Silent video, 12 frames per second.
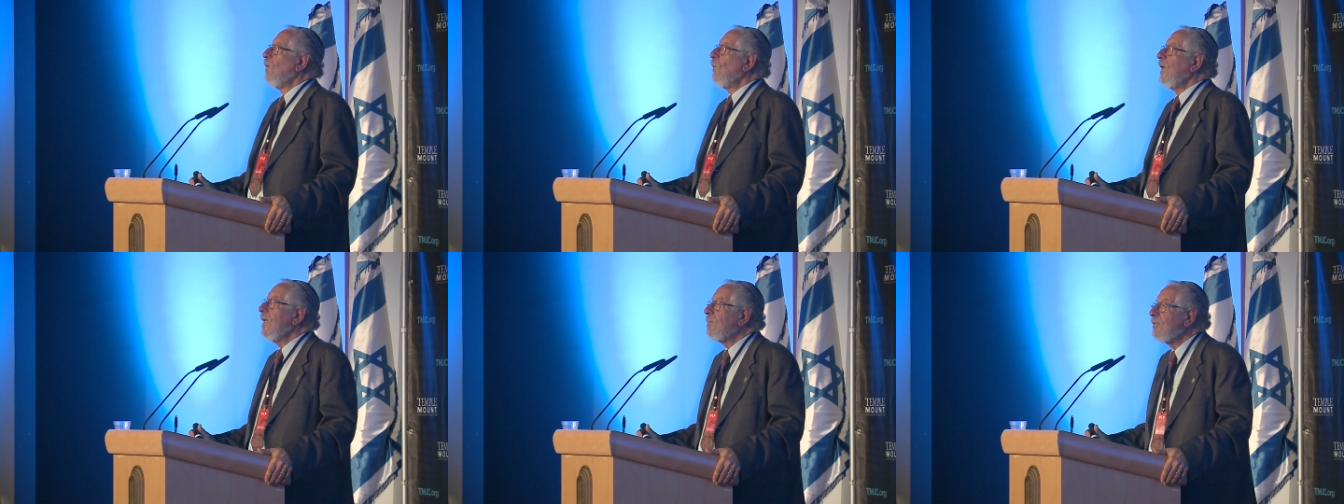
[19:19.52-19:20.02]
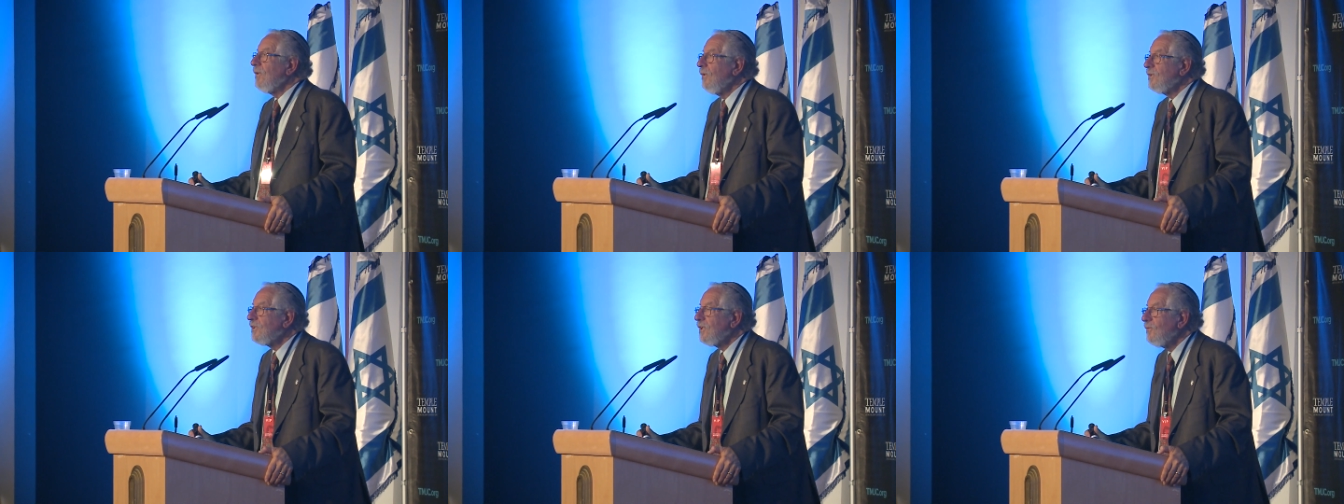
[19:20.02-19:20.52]
we
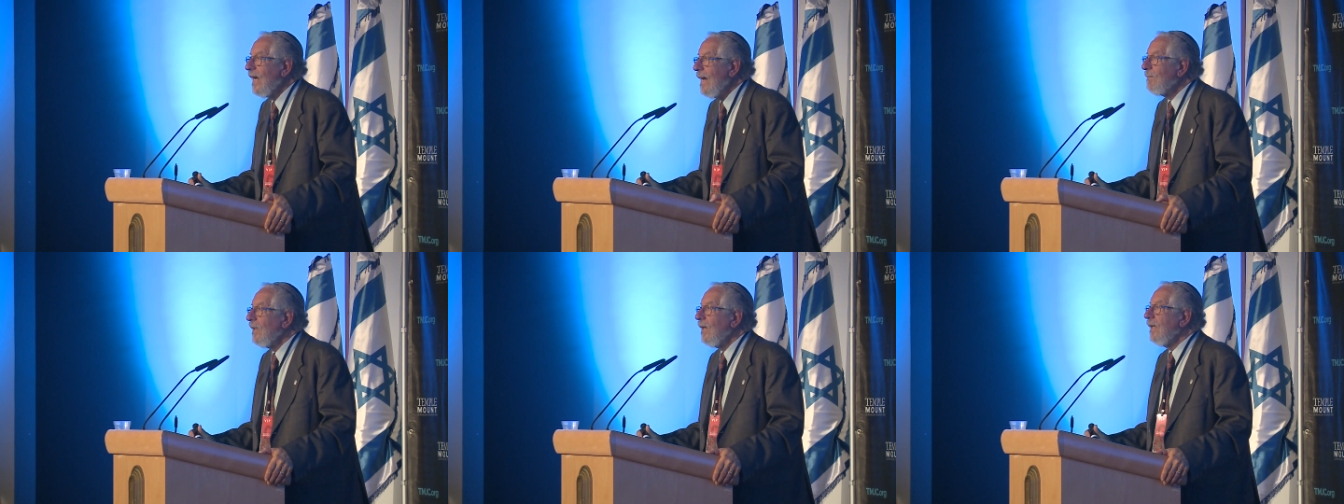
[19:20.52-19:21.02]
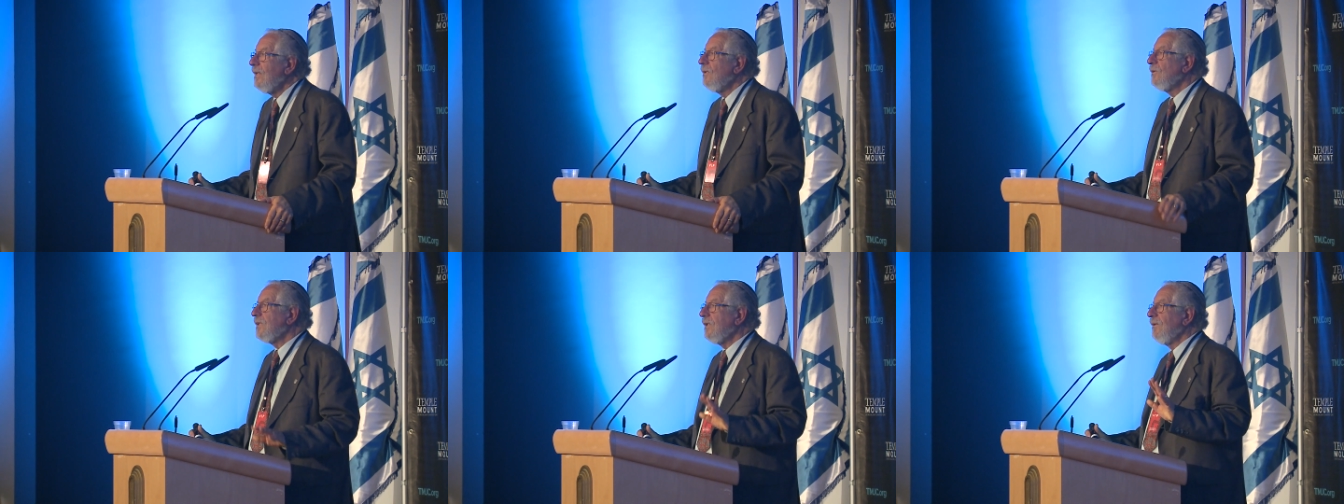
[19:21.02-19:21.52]
approached a rabbi
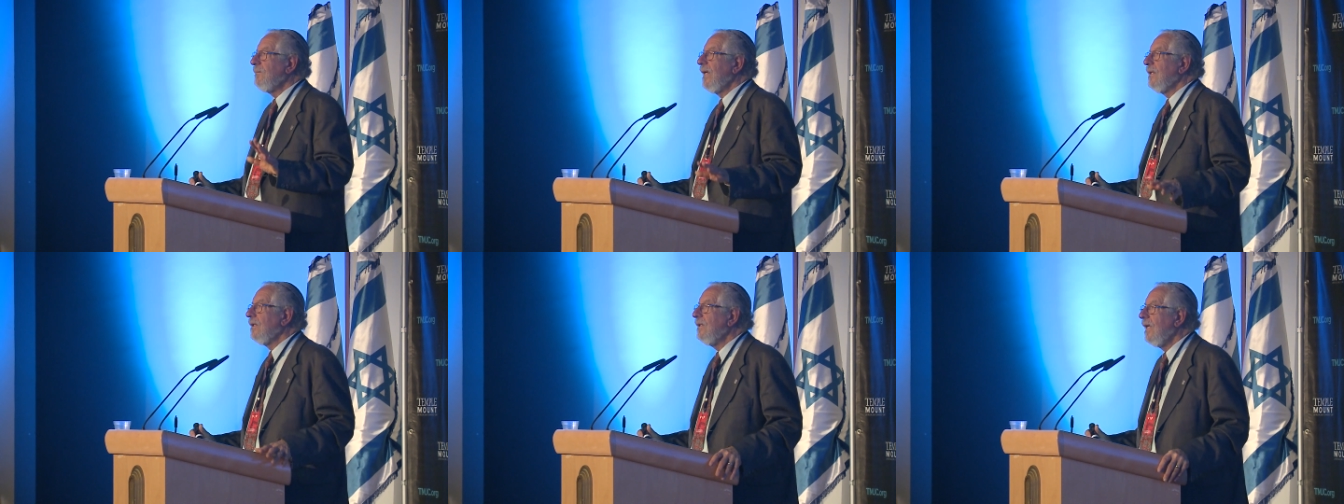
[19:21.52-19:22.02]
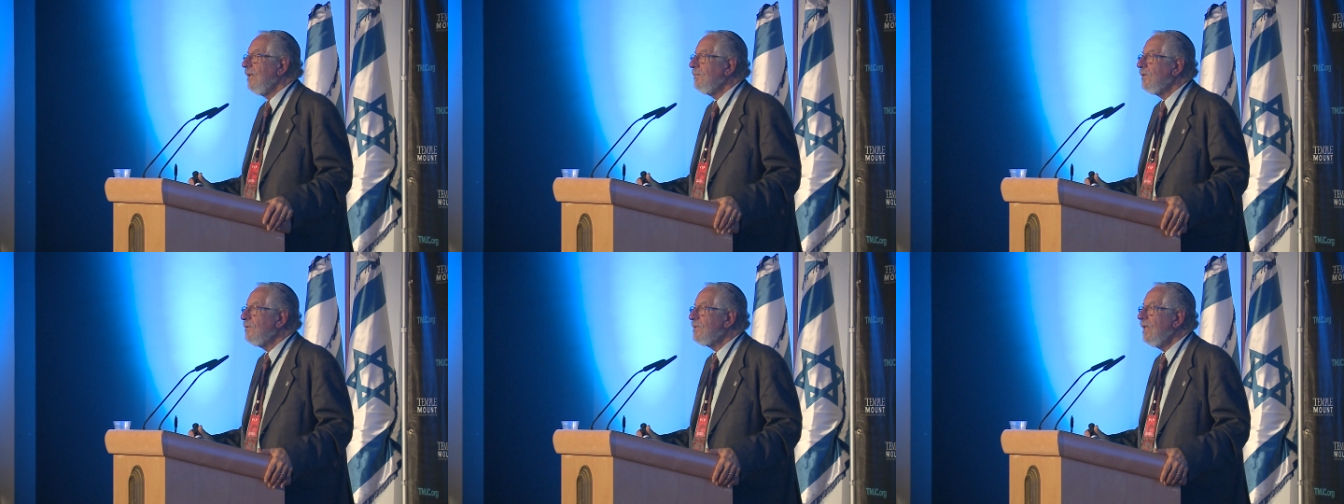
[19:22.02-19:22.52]
who shall remain
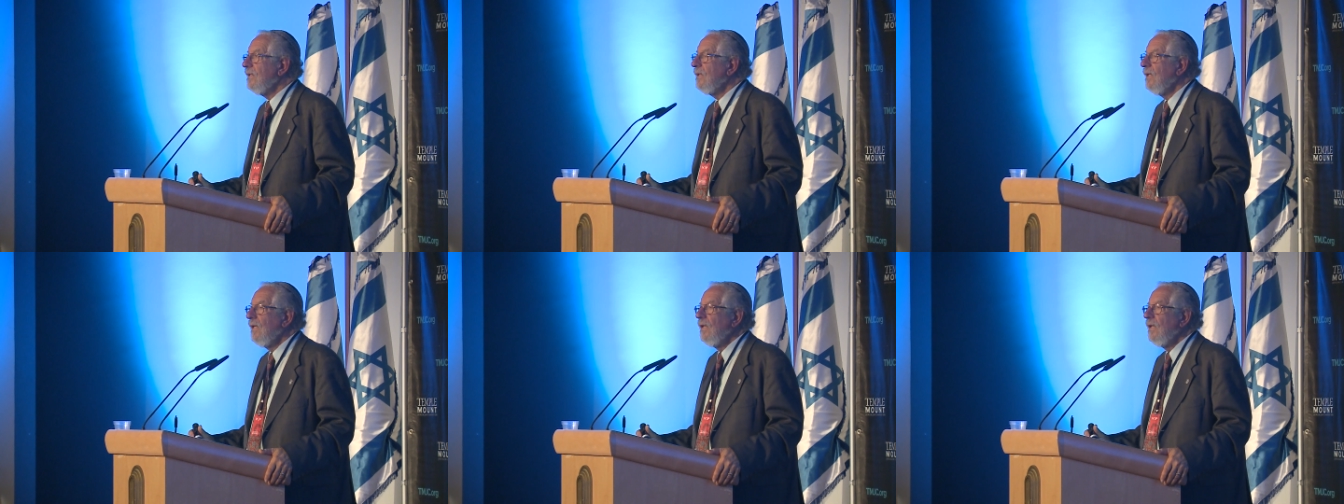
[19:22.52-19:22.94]
unnamed, who said,